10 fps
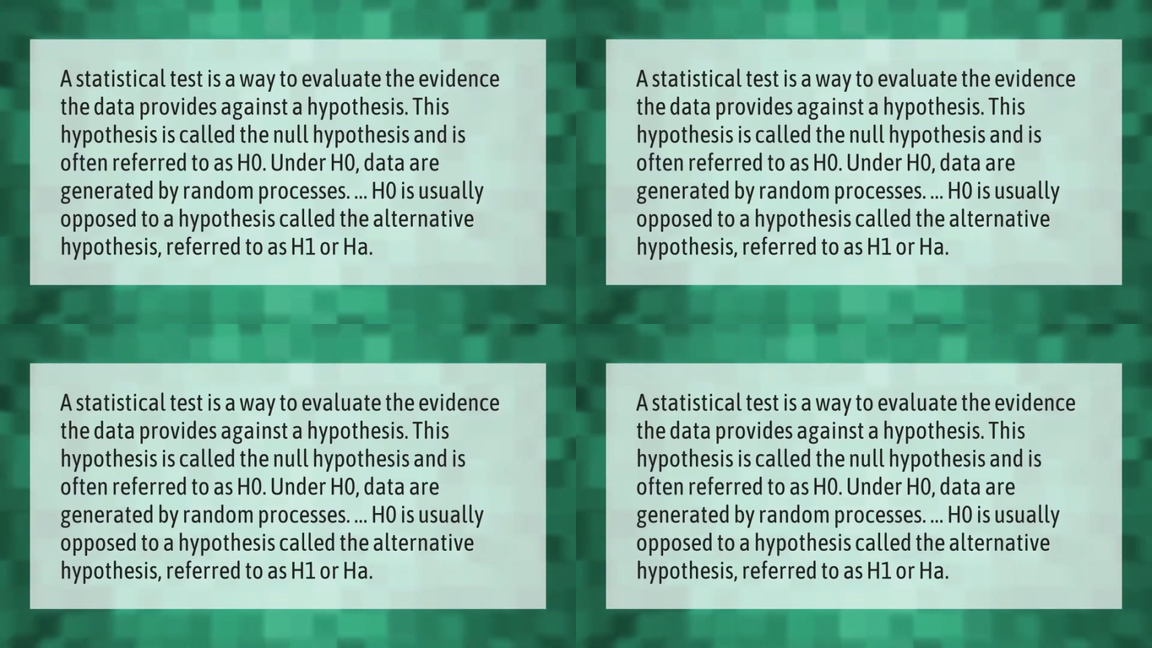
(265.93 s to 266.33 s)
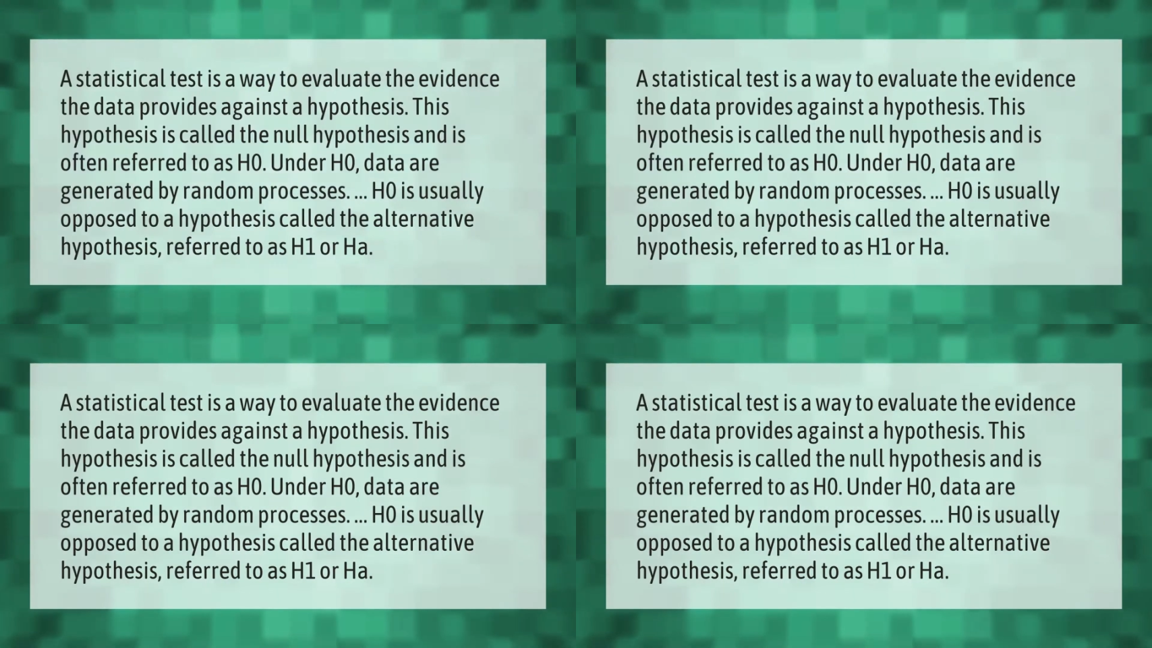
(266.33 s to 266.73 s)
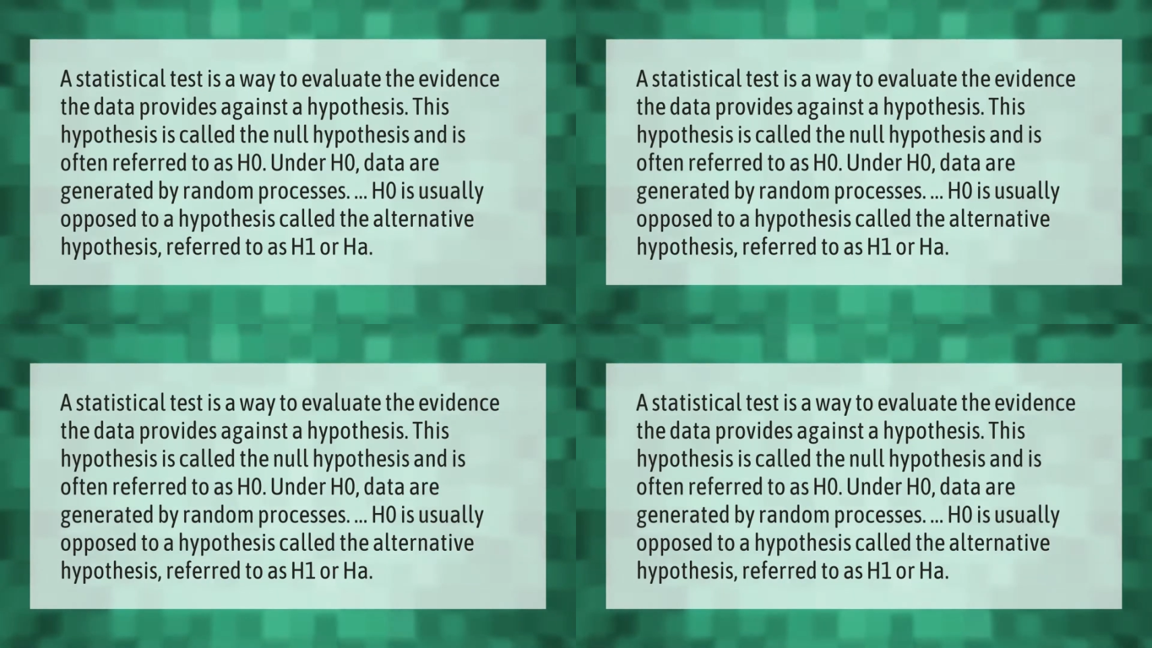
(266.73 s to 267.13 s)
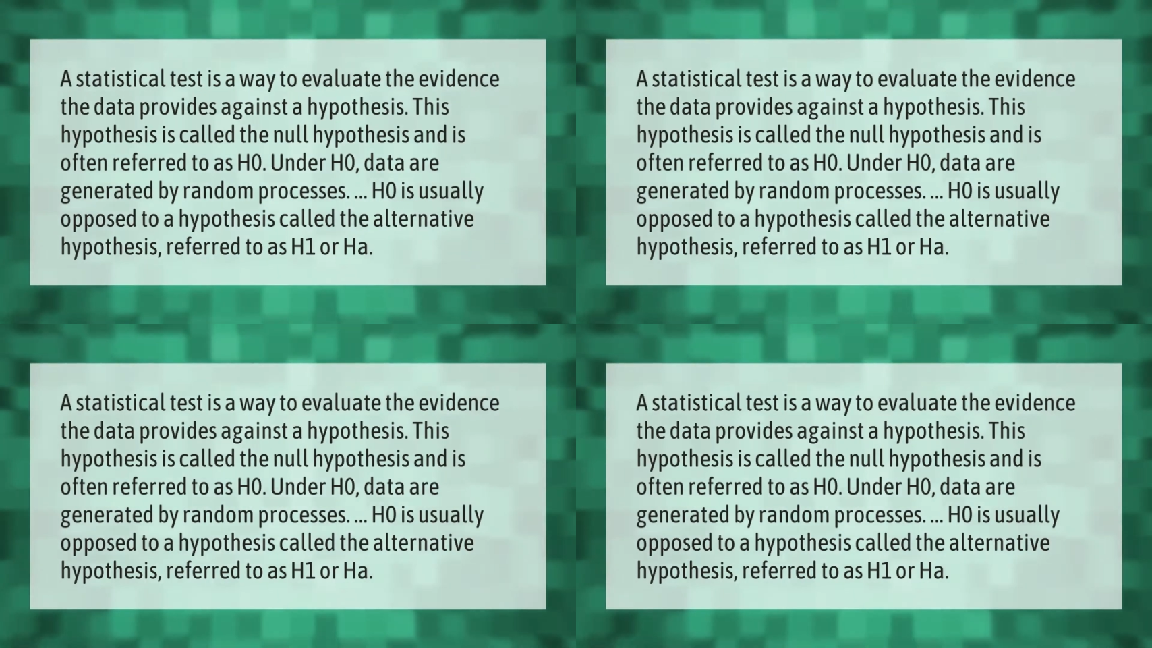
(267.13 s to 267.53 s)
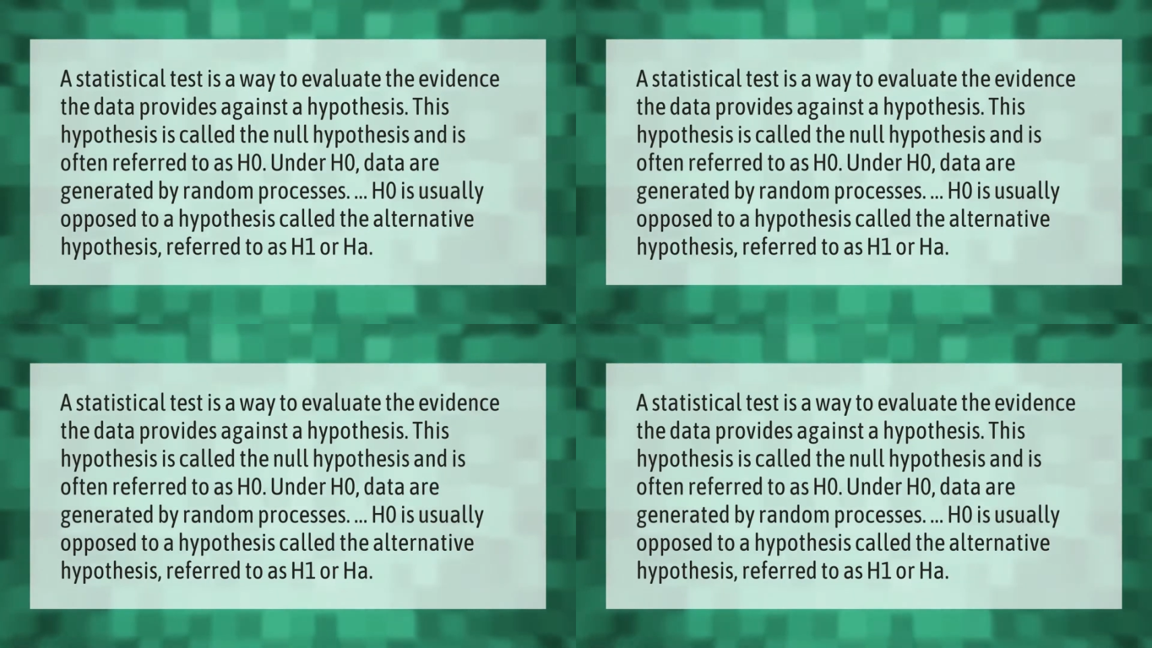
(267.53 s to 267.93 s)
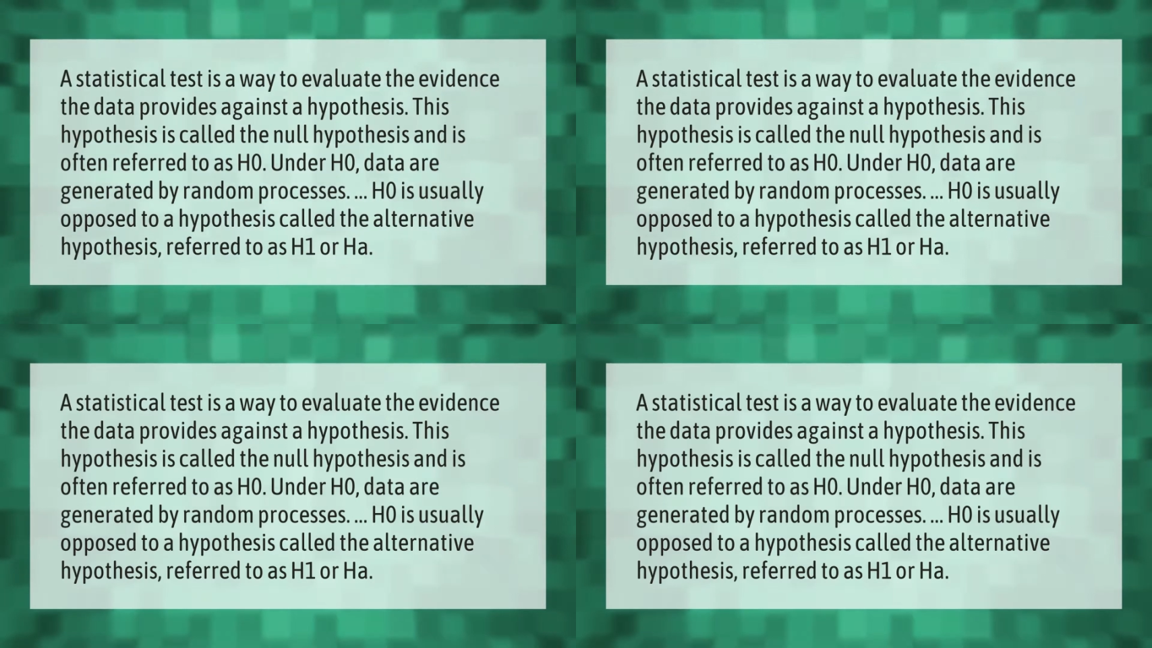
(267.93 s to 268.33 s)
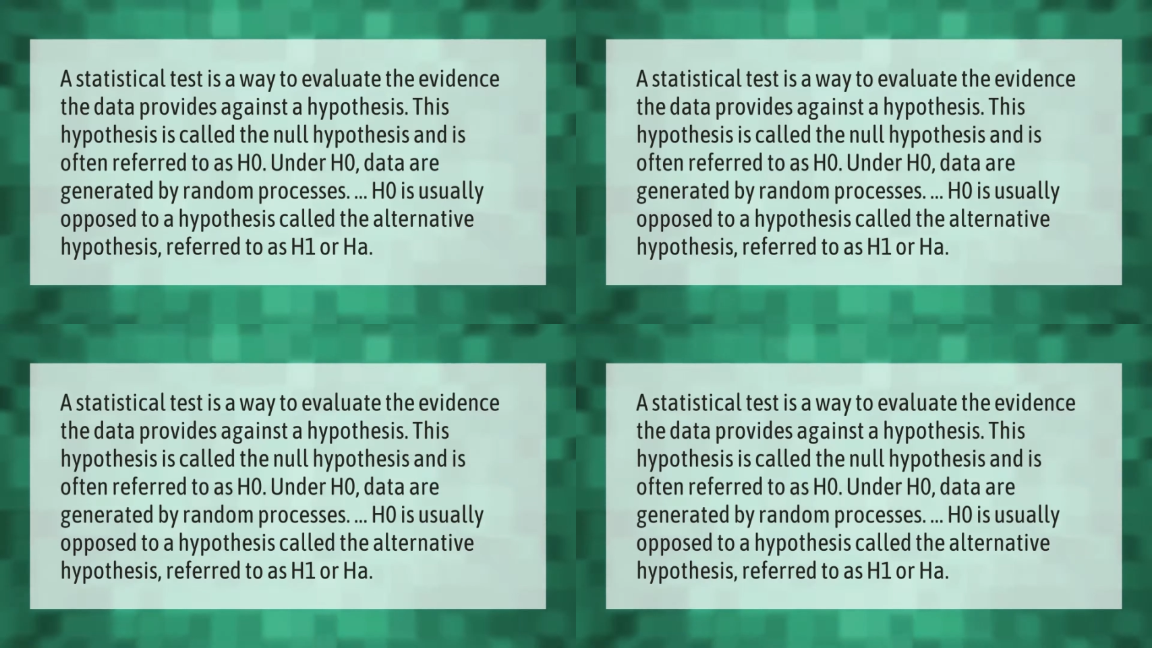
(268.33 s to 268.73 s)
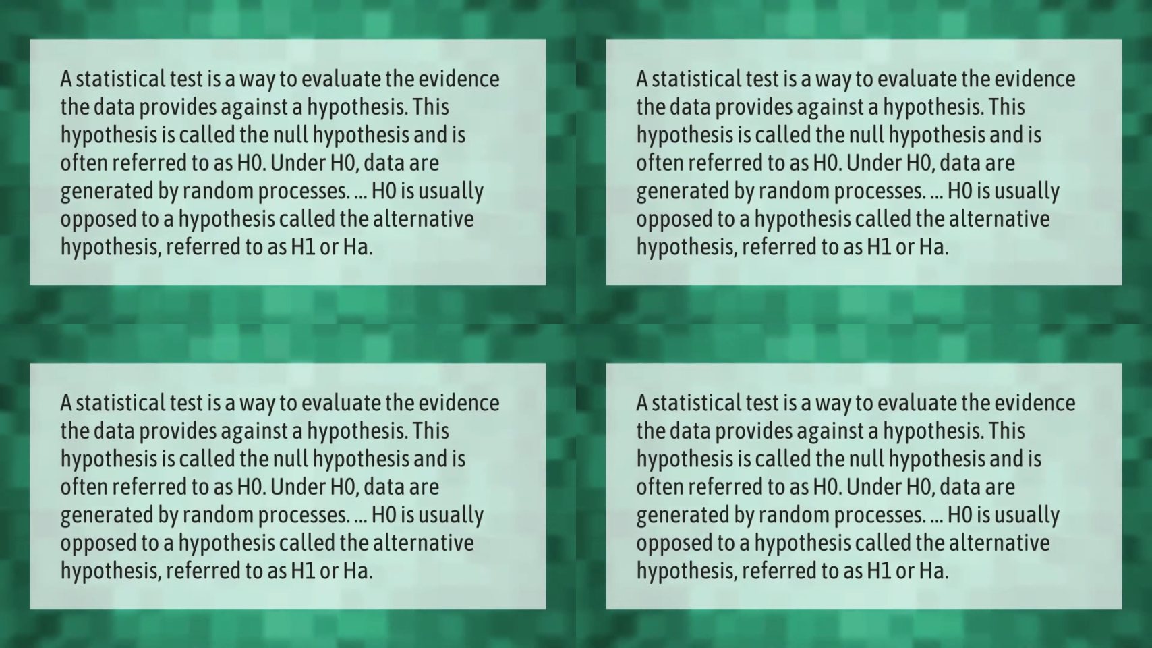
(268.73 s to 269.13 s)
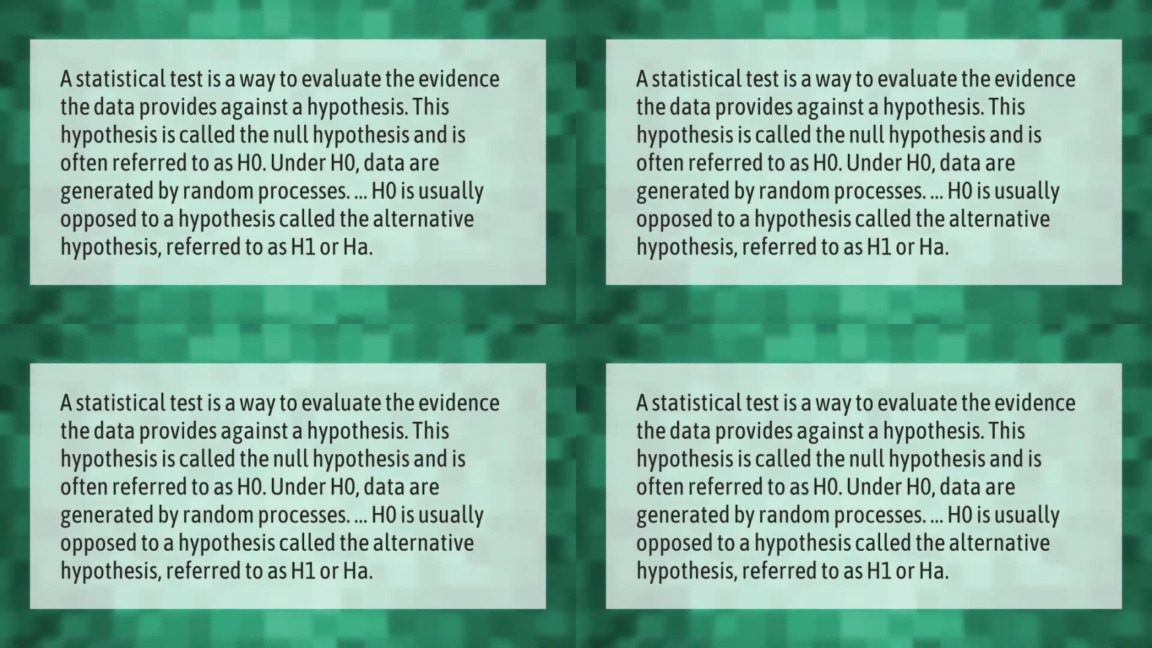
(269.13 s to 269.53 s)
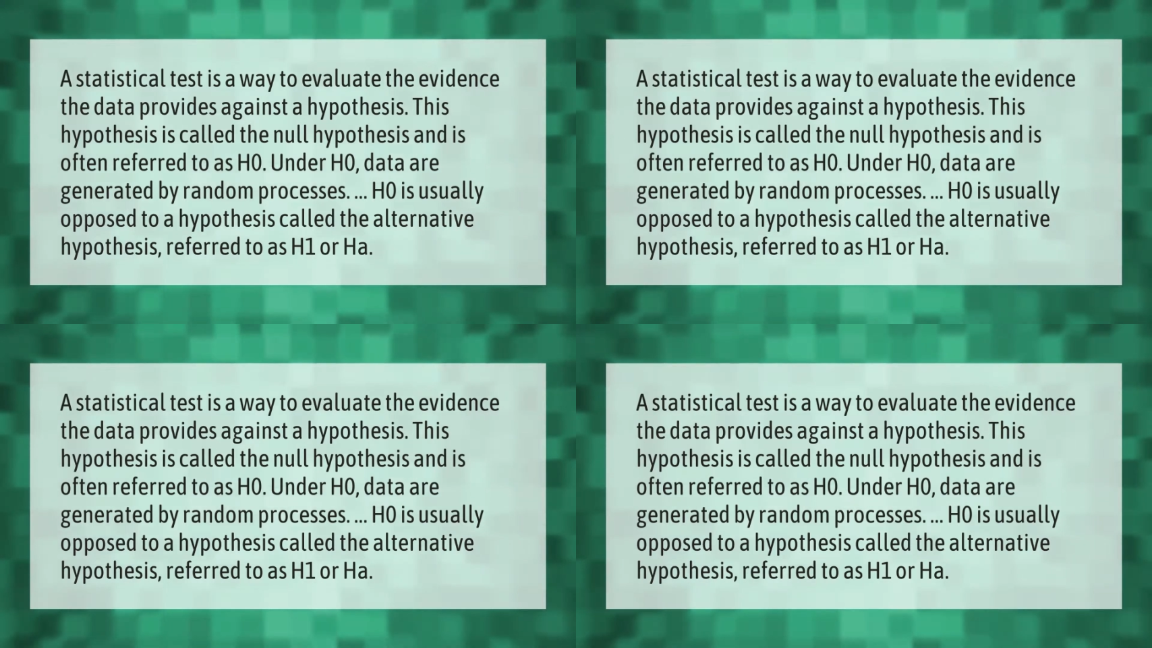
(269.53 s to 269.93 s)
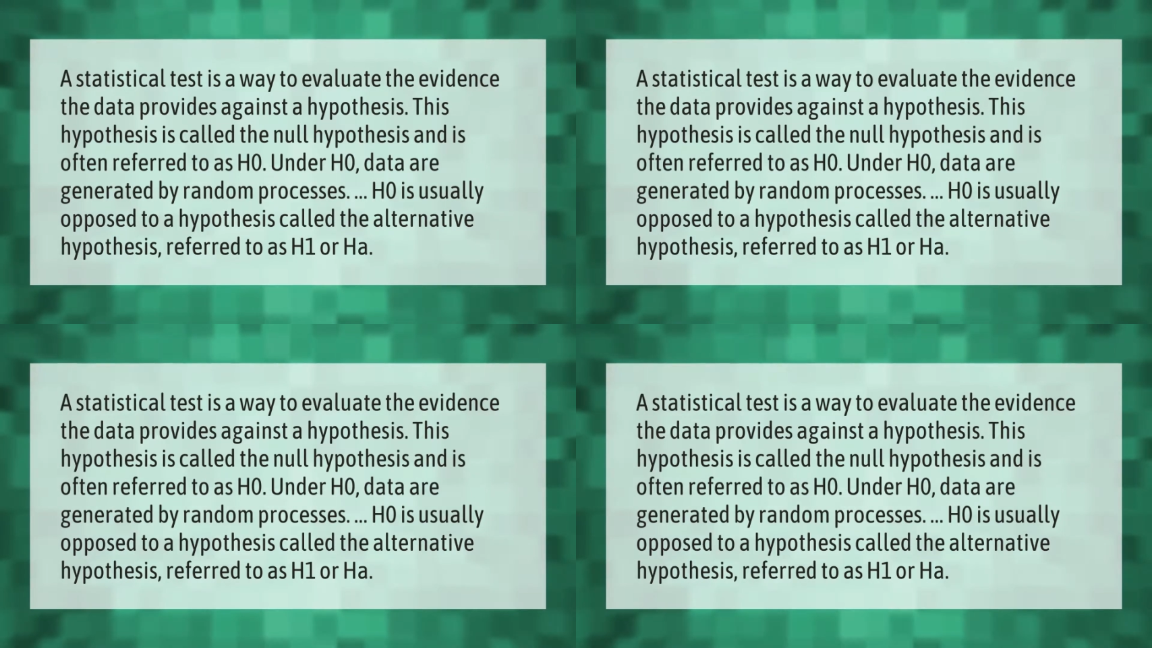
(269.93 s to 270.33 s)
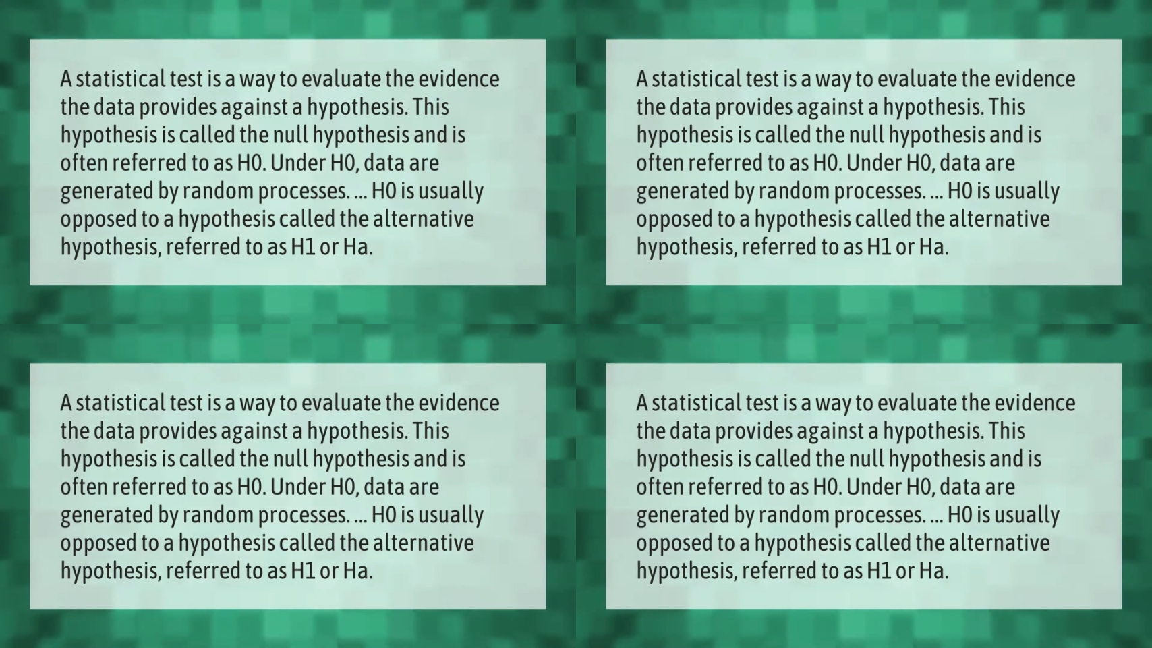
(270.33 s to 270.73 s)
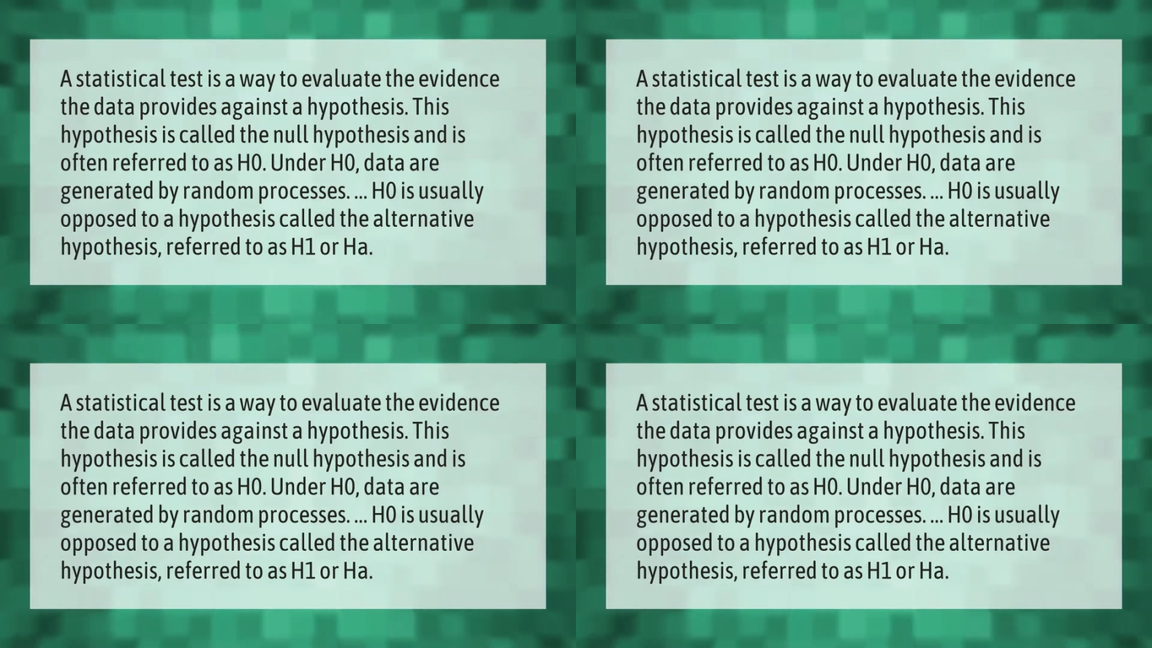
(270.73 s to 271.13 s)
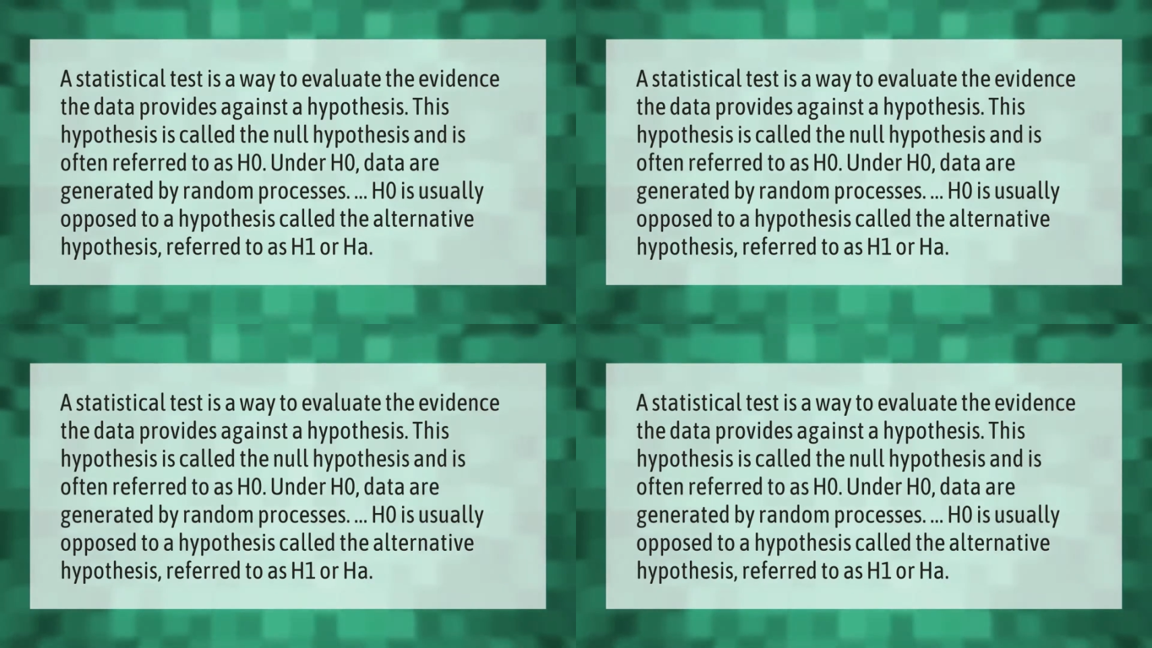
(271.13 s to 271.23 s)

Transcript: No face is visible, so there are no lips to read.